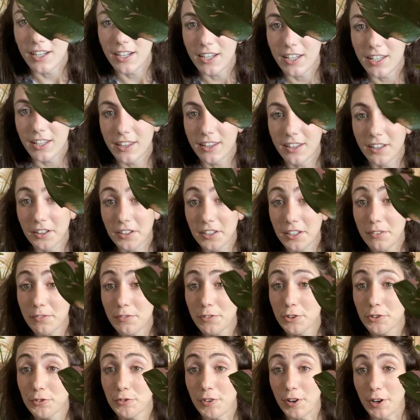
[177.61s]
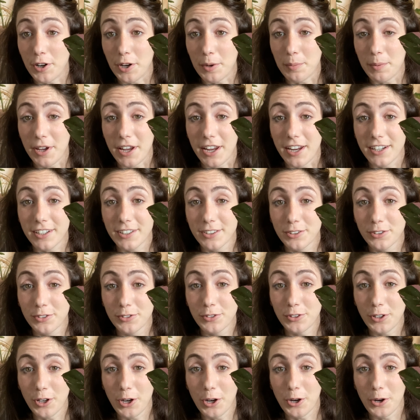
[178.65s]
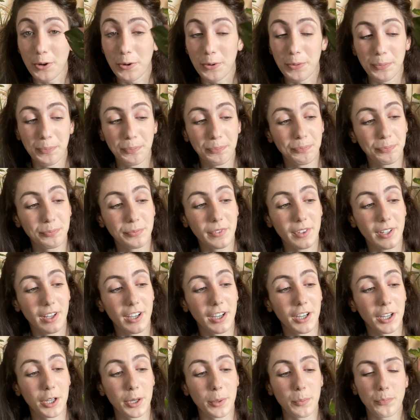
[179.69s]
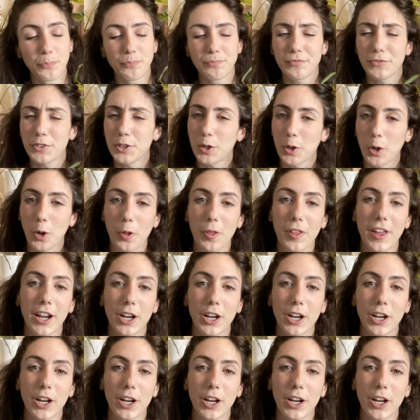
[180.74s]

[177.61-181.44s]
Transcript: The leaf is very pink, so you know, that